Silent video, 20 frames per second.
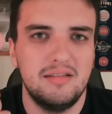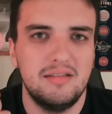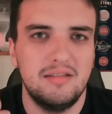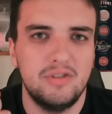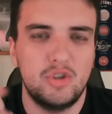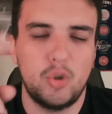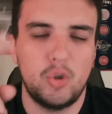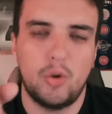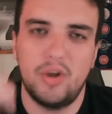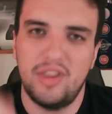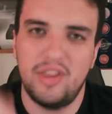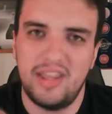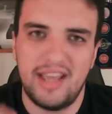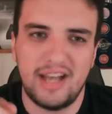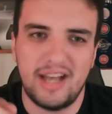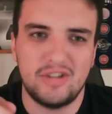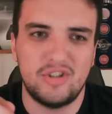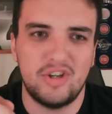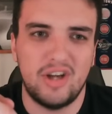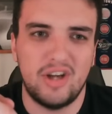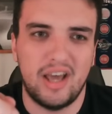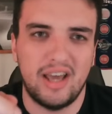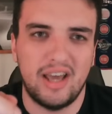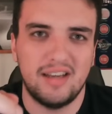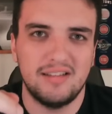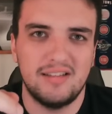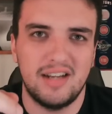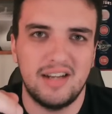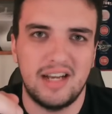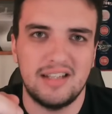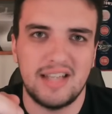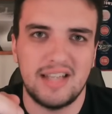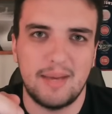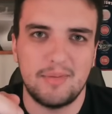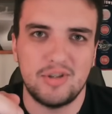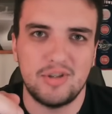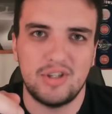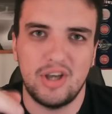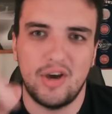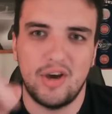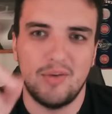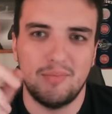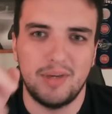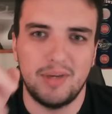Shorter than yesterday, today's episode,